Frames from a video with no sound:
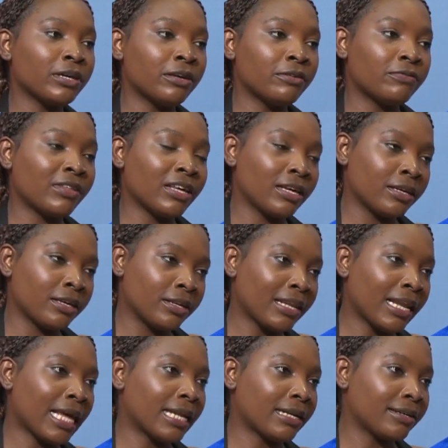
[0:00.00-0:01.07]
if they
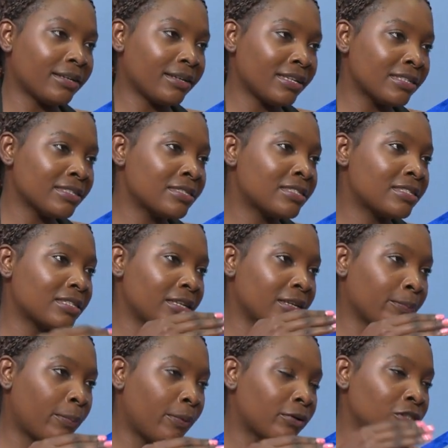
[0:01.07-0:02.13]
like released
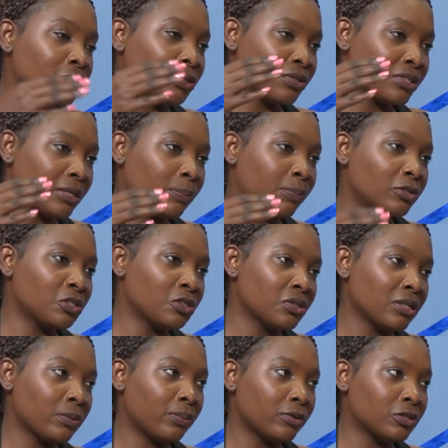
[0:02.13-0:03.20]
in portions, in
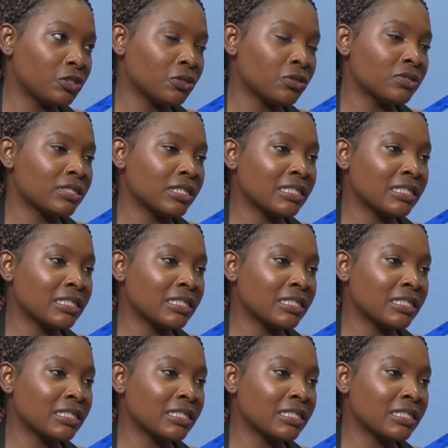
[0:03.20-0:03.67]
portions, in portions,